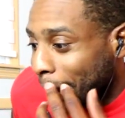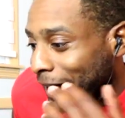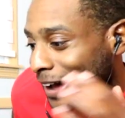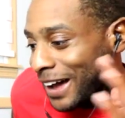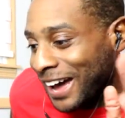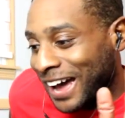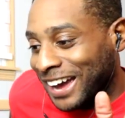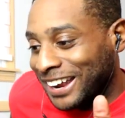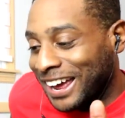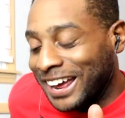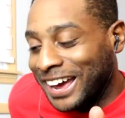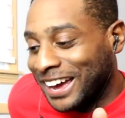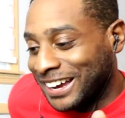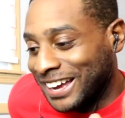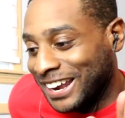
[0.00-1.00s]
I, I,
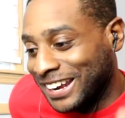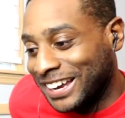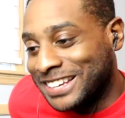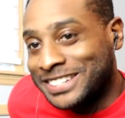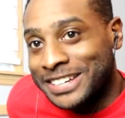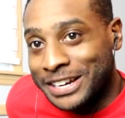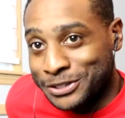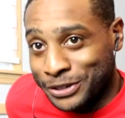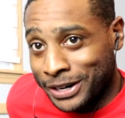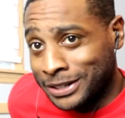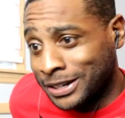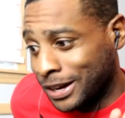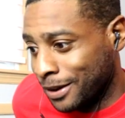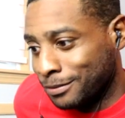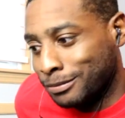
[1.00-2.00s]
I kind of got sidetracked.
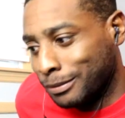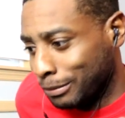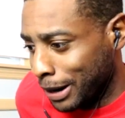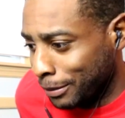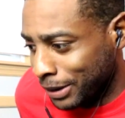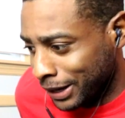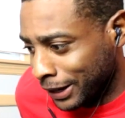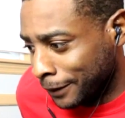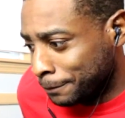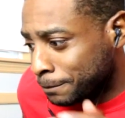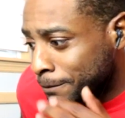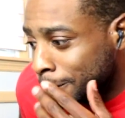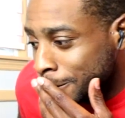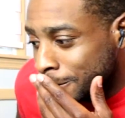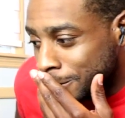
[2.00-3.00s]
I'm, um, my bad.
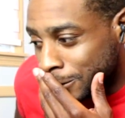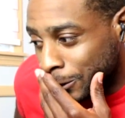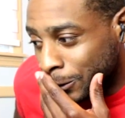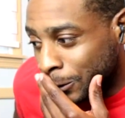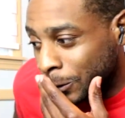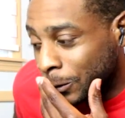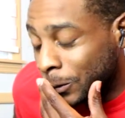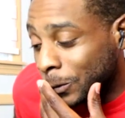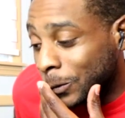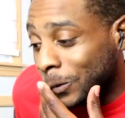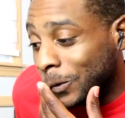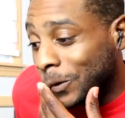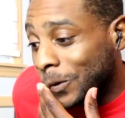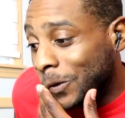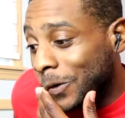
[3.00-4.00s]
So,
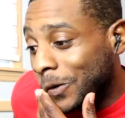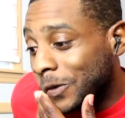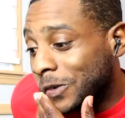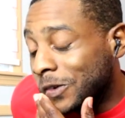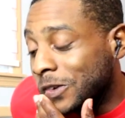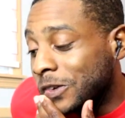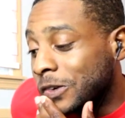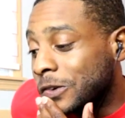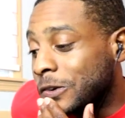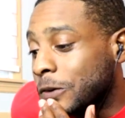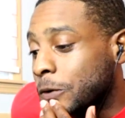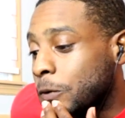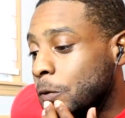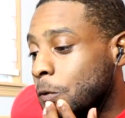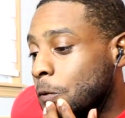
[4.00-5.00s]
you
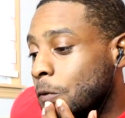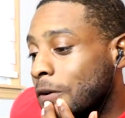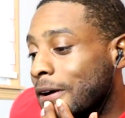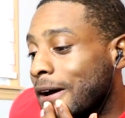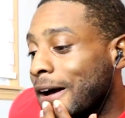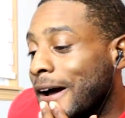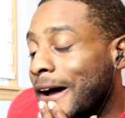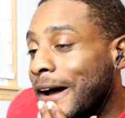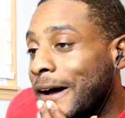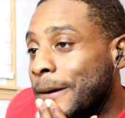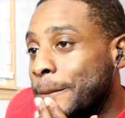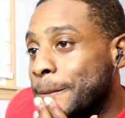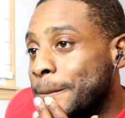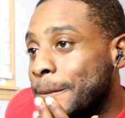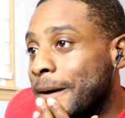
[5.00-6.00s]
know,
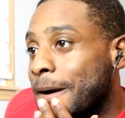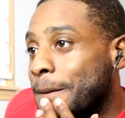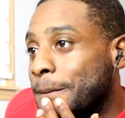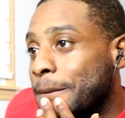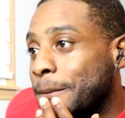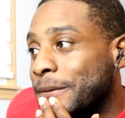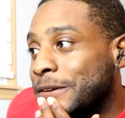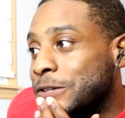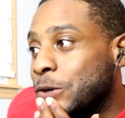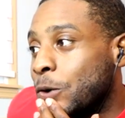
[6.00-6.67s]
I'm I'm a bit